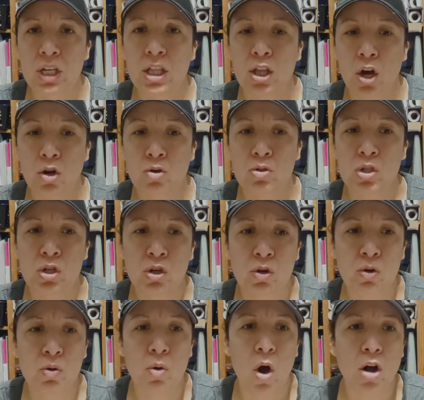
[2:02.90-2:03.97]
those
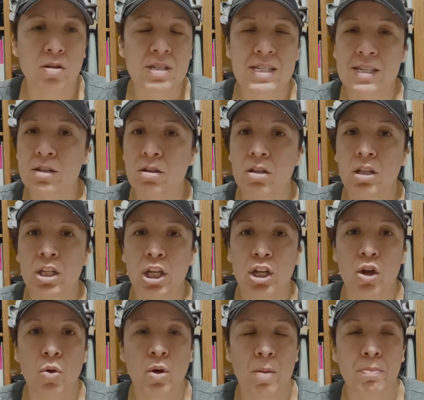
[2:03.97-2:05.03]
who are still,
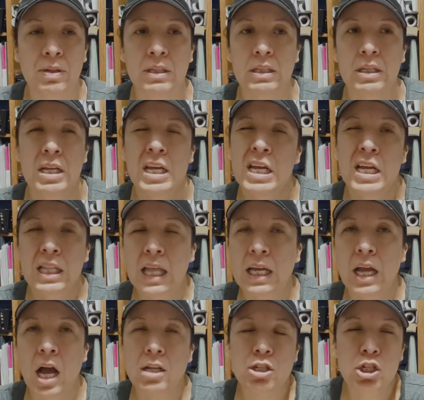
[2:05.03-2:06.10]

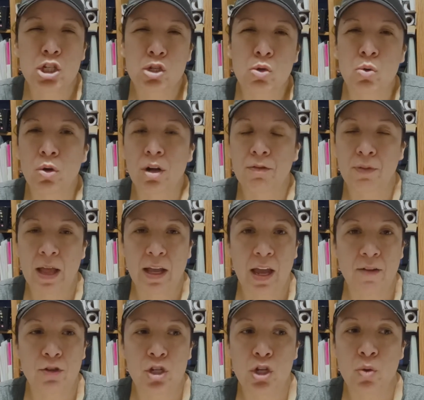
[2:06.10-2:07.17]
unsure of
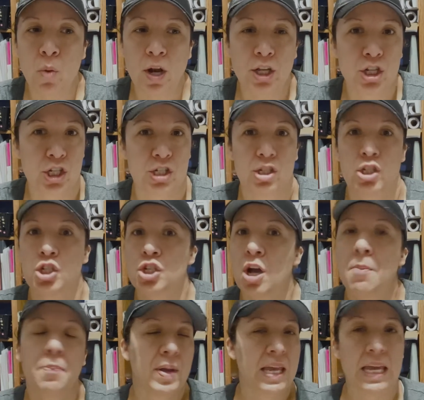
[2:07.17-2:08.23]
like, do you want to just
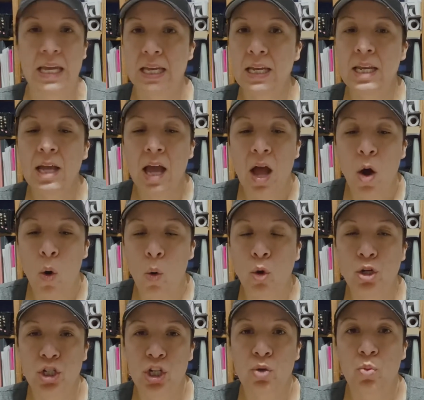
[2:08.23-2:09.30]
jump in
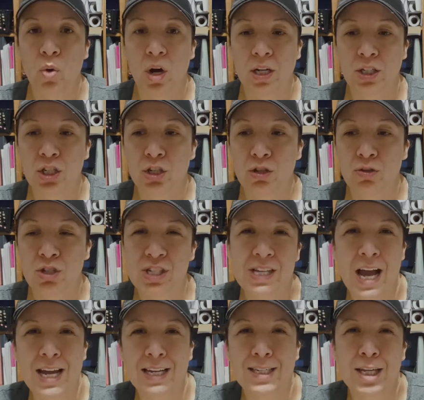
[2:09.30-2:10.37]
or do you want to just
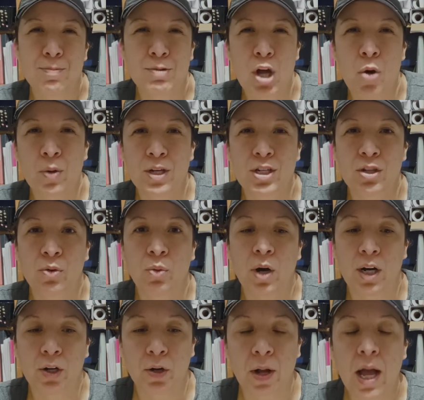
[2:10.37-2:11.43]
kind of tiptoe into the
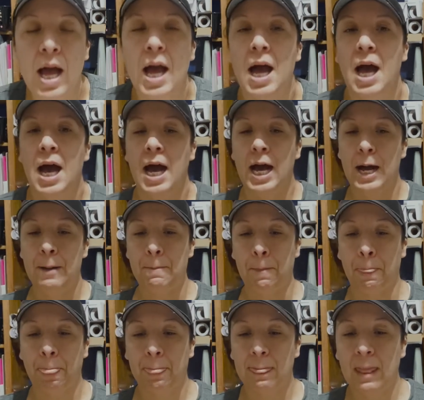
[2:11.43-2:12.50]
water?
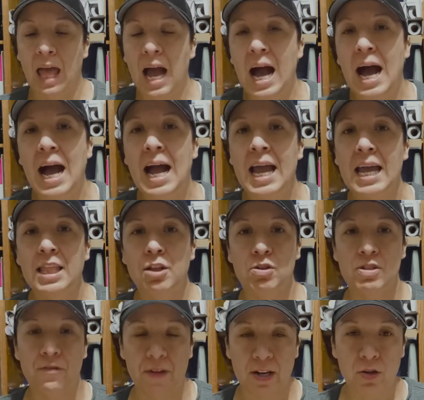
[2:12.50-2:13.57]
There's
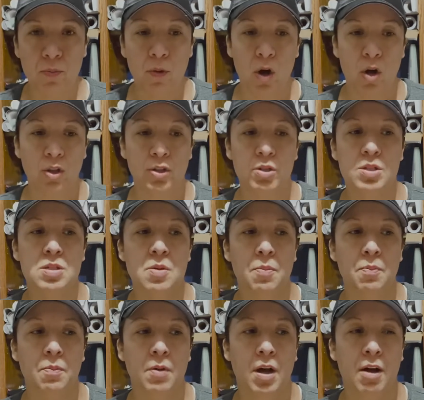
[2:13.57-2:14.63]
a vendor mall. There's
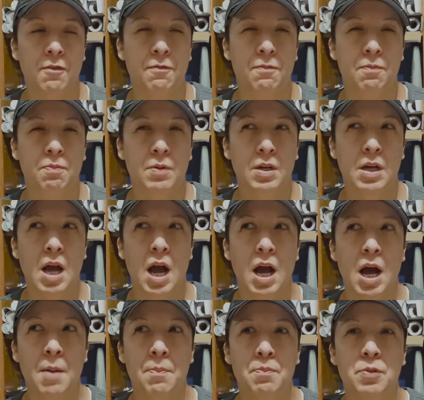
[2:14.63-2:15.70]

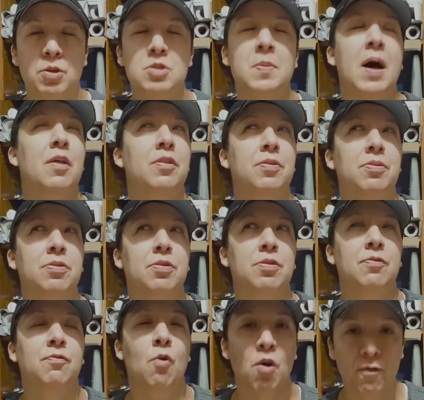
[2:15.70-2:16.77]
about
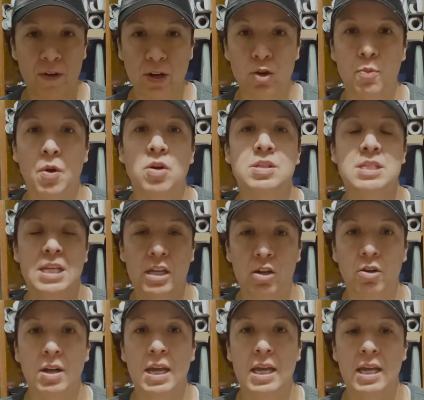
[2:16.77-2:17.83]
4 vendor malls
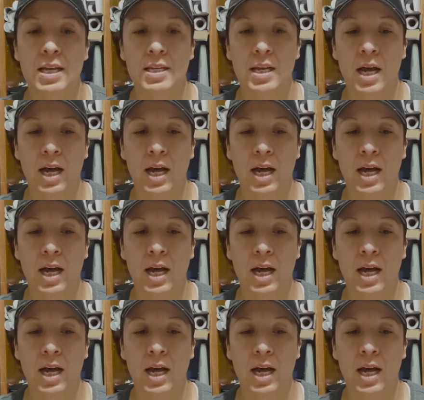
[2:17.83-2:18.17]
here in